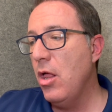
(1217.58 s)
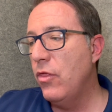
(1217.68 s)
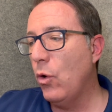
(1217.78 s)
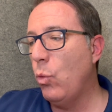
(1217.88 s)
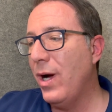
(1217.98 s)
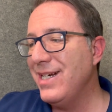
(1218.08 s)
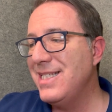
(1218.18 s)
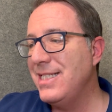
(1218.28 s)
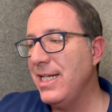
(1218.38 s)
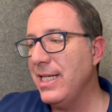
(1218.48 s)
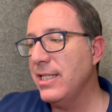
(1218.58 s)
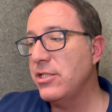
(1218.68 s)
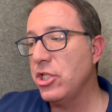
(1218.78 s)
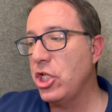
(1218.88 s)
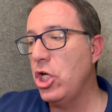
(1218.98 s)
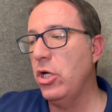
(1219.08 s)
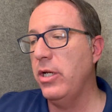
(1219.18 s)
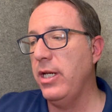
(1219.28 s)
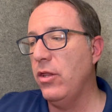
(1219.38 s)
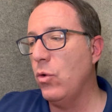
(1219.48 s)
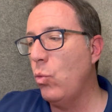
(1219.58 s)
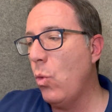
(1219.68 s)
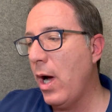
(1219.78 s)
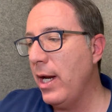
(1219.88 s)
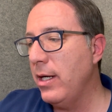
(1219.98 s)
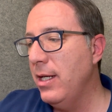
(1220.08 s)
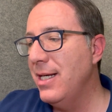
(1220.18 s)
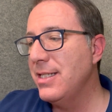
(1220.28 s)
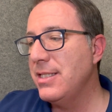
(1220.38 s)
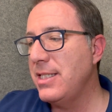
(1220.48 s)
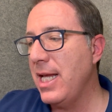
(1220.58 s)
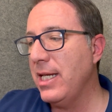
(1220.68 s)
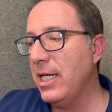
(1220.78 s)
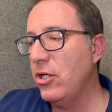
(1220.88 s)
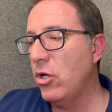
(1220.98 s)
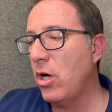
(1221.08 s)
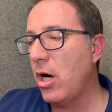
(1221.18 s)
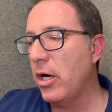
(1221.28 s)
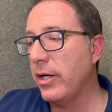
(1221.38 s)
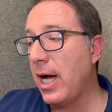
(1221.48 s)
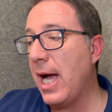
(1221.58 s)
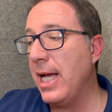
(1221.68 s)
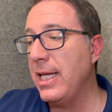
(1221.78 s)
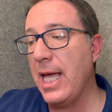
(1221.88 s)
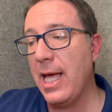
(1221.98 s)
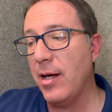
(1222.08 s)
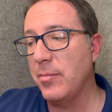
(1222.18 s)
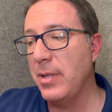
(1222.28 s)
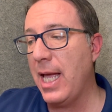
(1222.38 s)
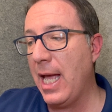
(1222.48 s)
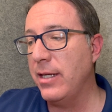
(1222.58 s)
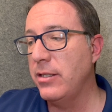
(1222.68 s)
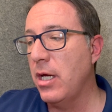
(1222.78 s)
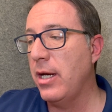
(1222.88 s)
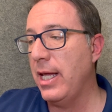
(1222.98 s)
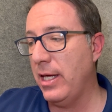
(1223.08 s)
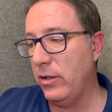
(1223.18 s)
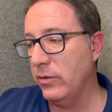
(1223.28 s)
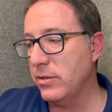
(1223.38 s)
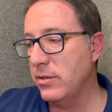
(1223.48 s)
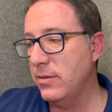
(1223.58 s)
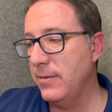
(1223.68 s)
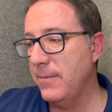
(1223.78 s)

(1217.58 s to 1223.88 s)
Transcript: the one sitting in security, the one saying in her heart, I am and none else.